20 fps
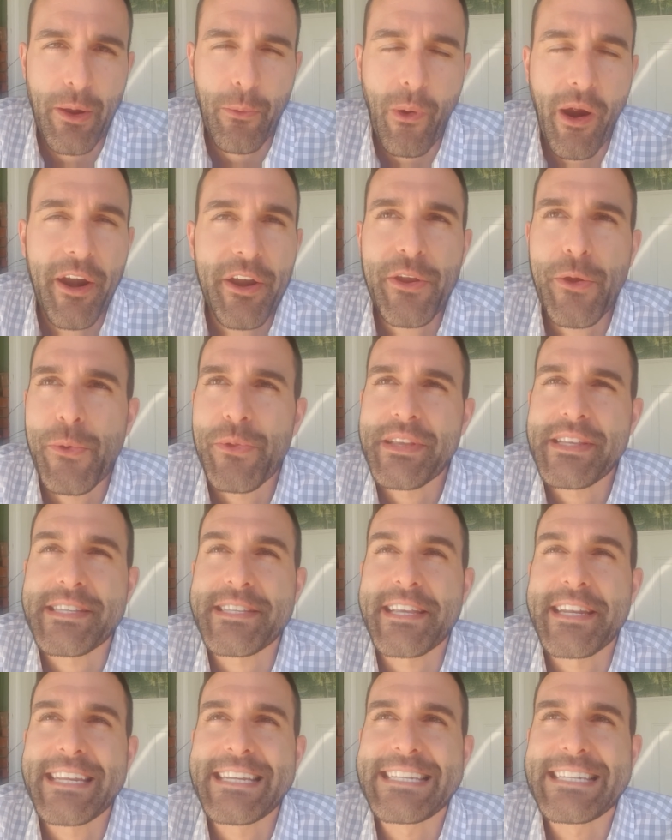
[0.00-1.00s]
Why are you only
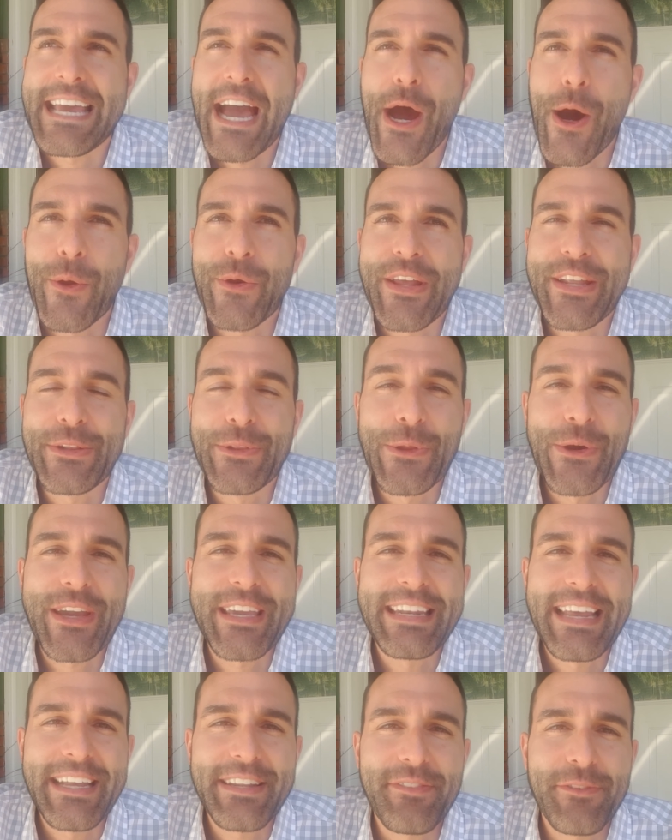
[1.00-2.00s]
sitting down and
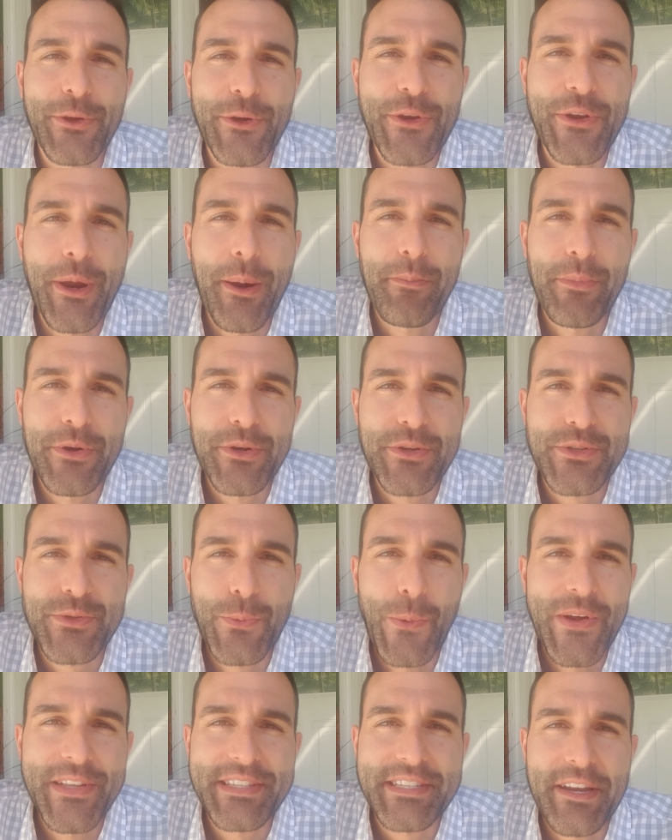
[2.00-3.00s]
looking at your numbers
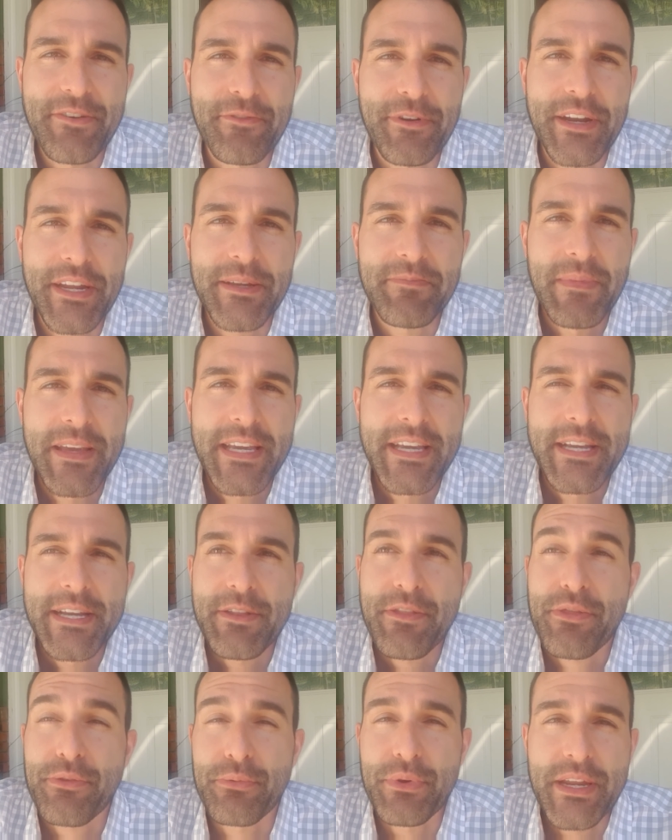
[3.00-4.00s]
once every
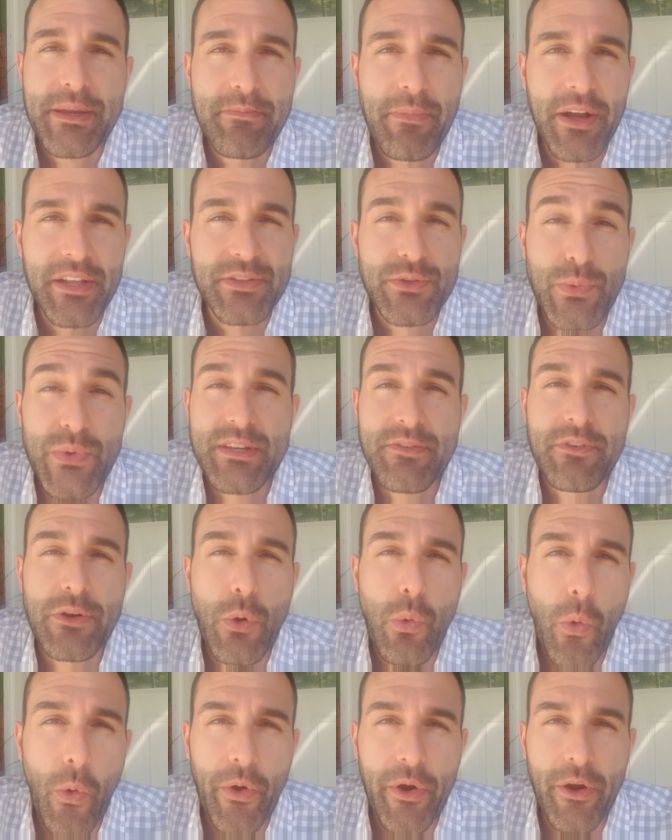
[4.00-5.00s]
three months, once every
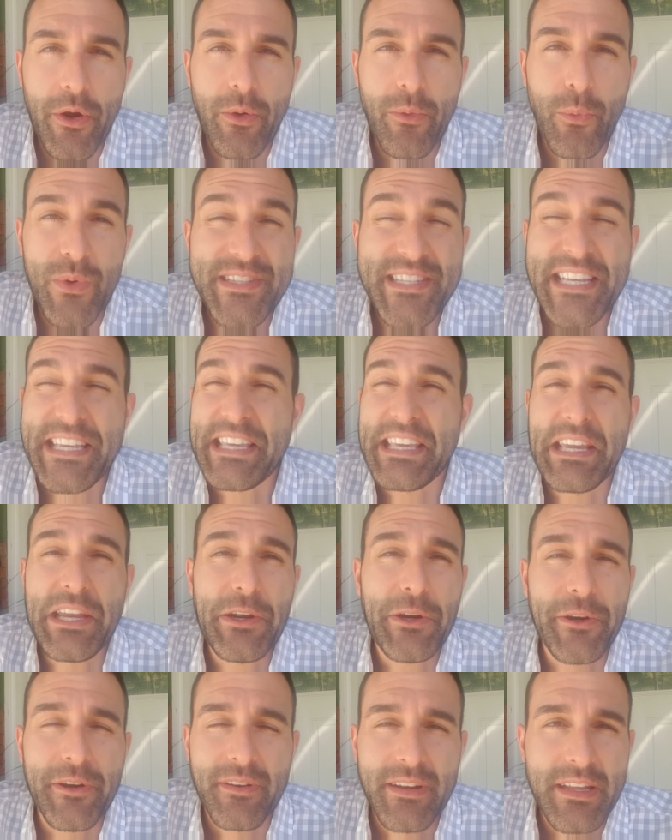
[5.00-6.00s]
quarter, once a
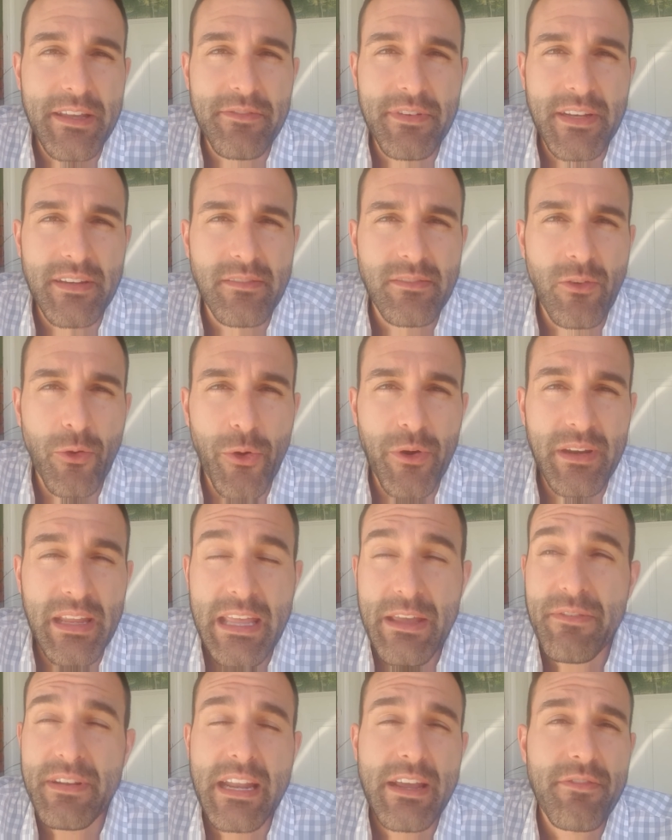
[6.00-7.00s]
year even, or
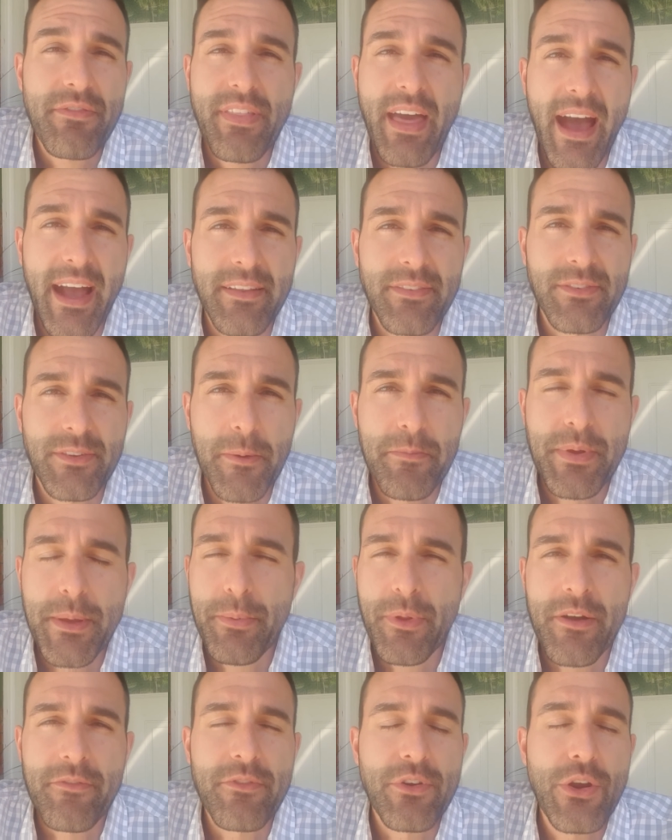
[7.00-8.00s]
even if that? Some
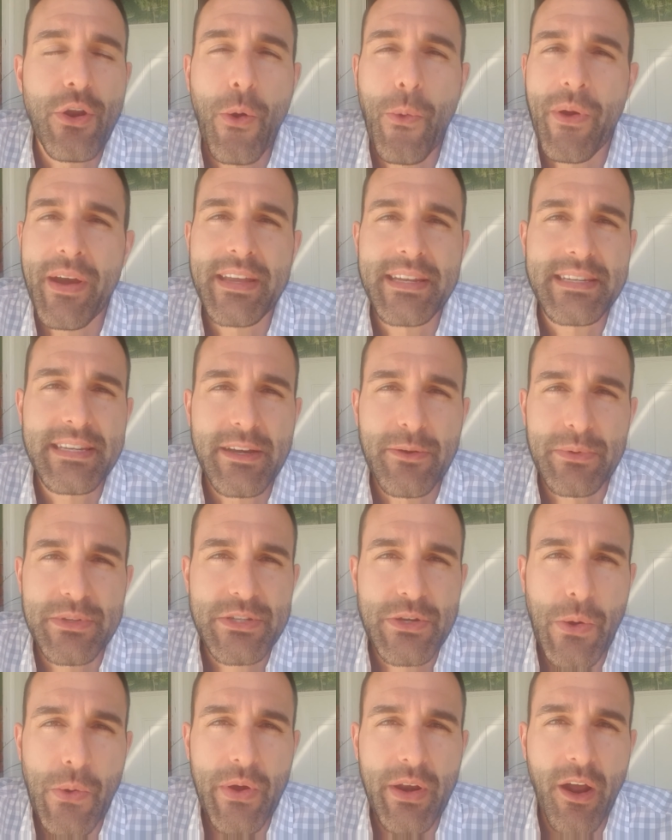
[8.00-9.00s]
people have no idea
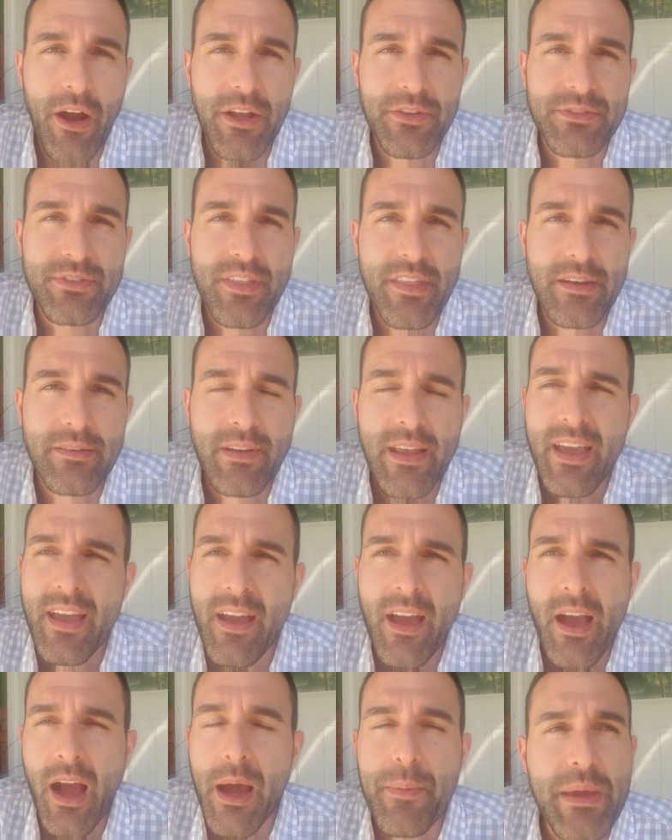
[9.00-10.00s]
what's going on. So then,
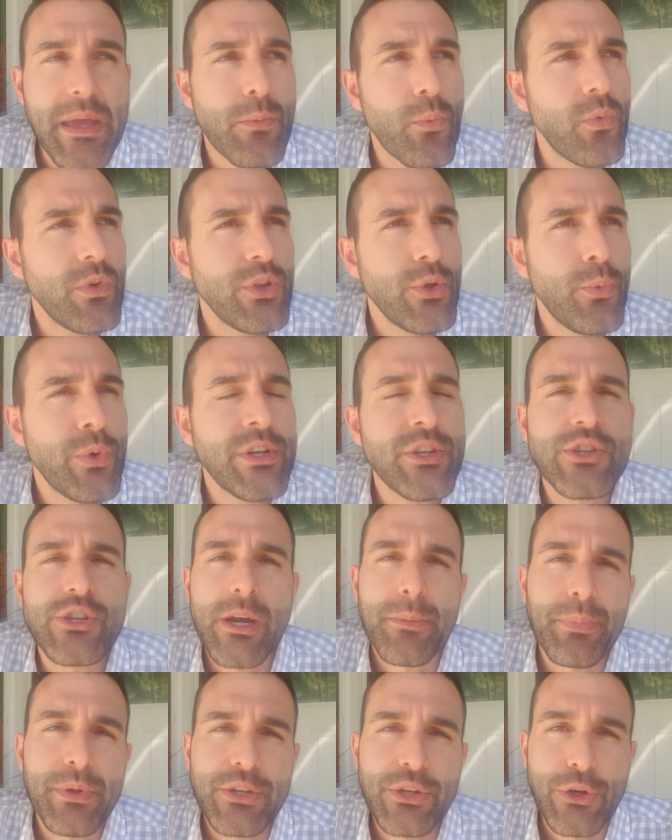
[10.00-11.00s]
I mean, you wouldn't
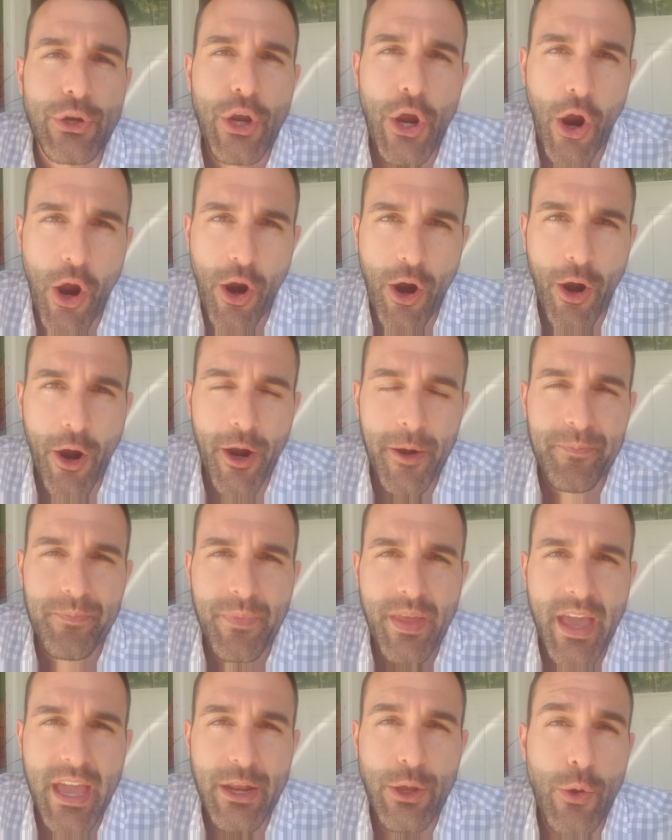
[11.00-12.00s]
jump in your car
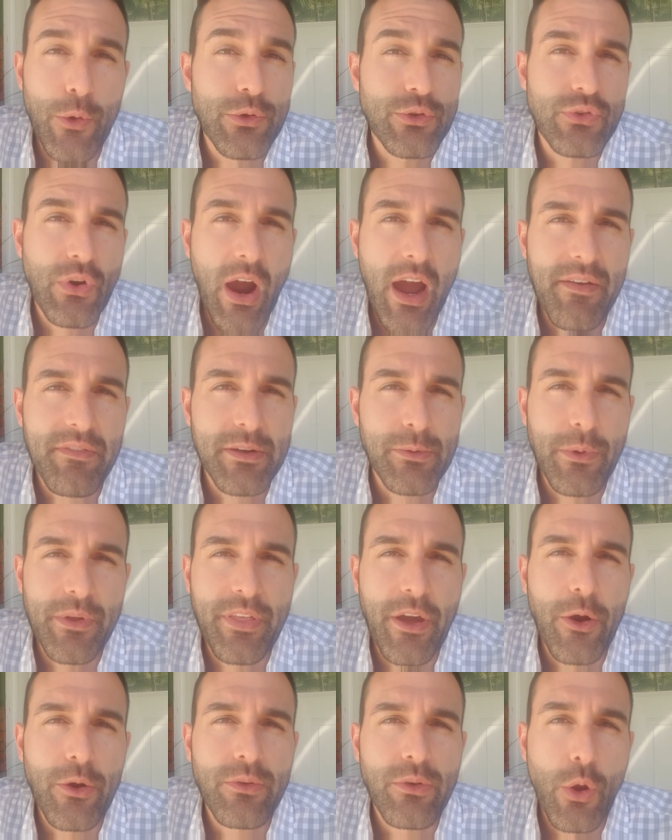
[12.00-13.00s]
and go driving
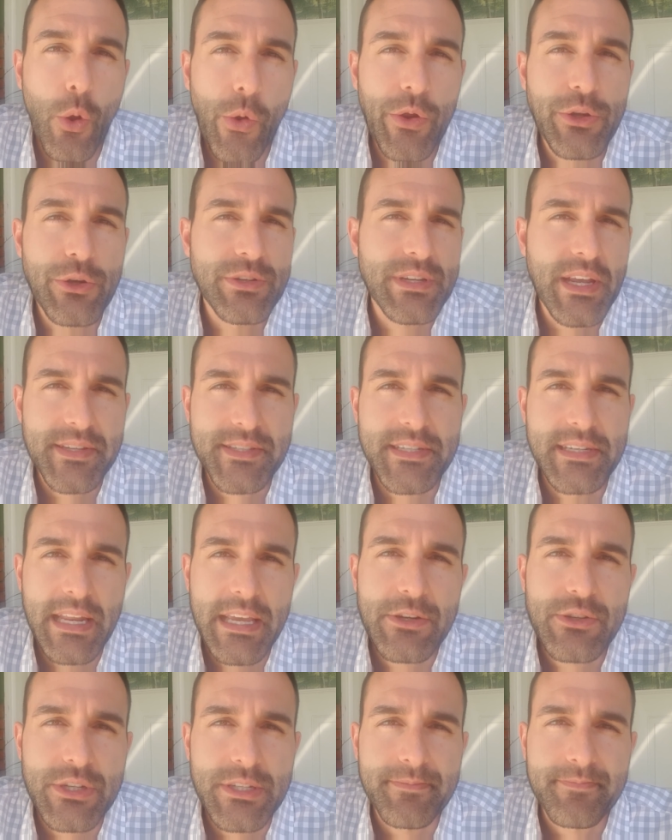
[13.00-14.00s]
without knowing your
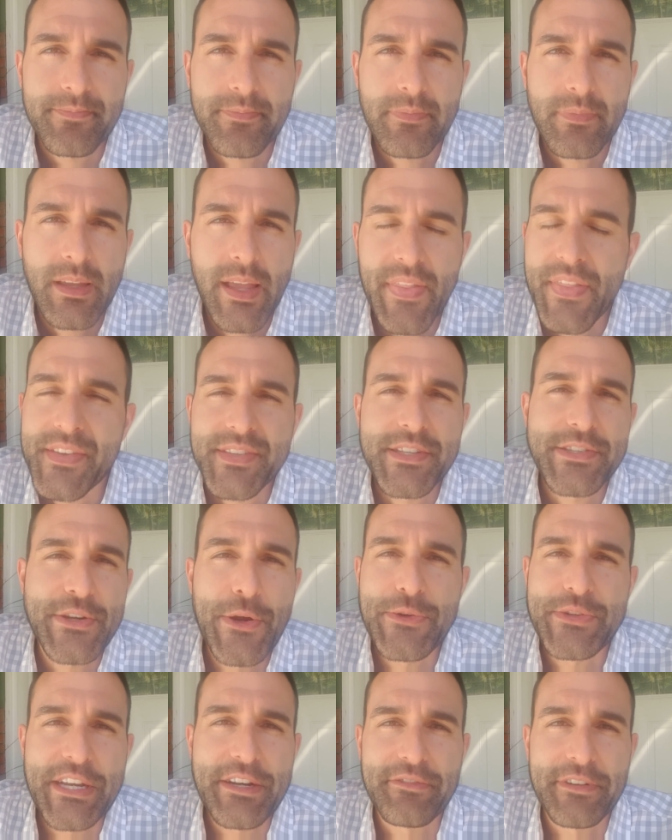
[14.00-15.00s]
destination. And this is
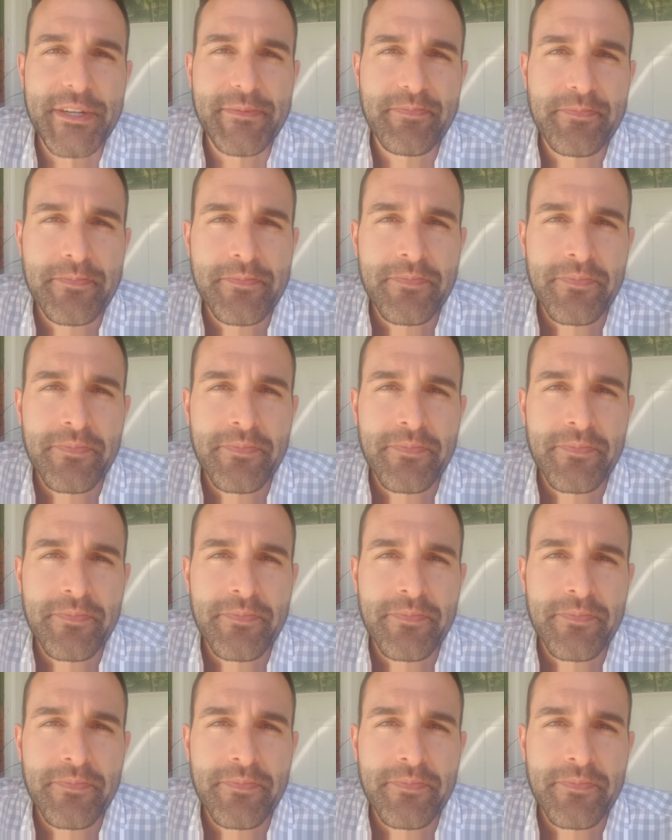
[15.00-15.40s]
no different.